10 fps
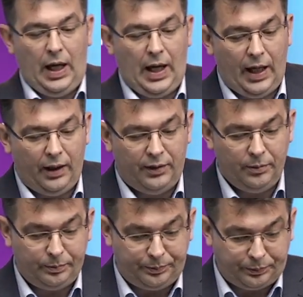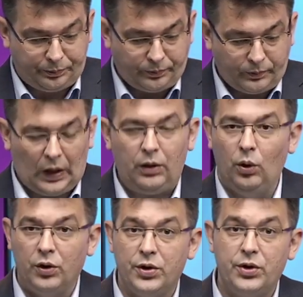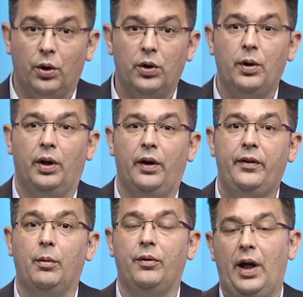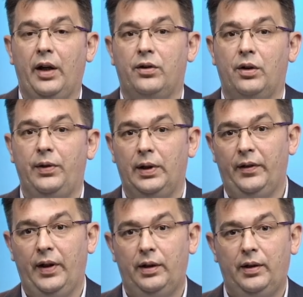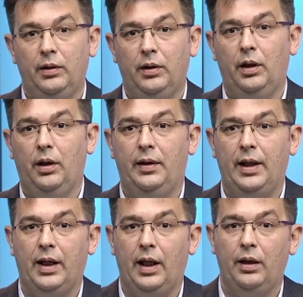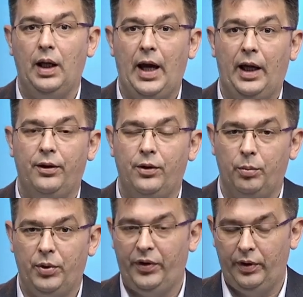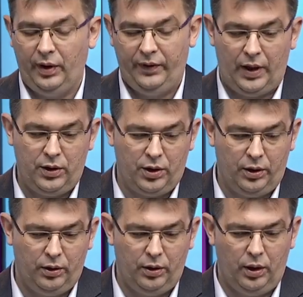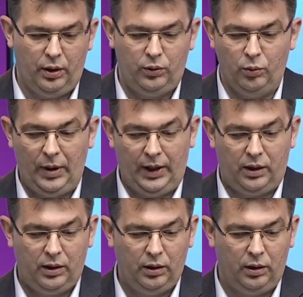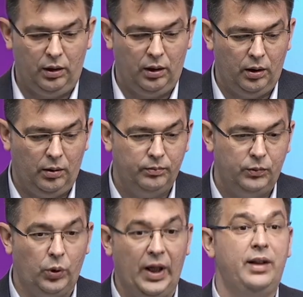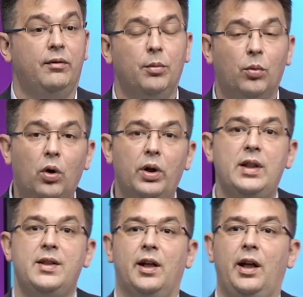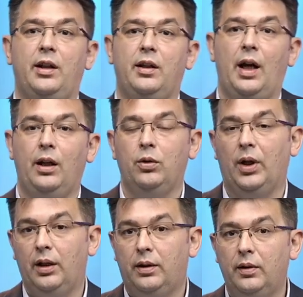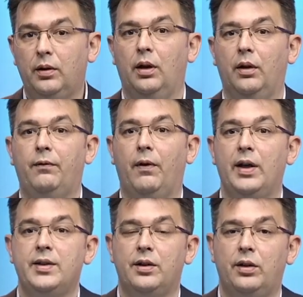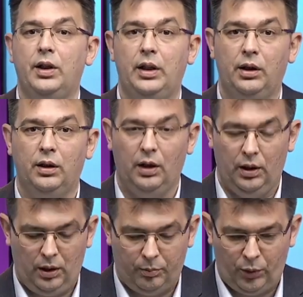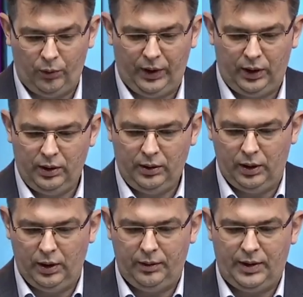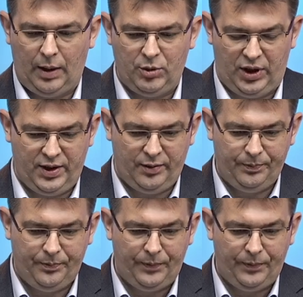And we also saw some of the extra fields that they can add through personalization to get even more insight and to get faster in approving timesheets.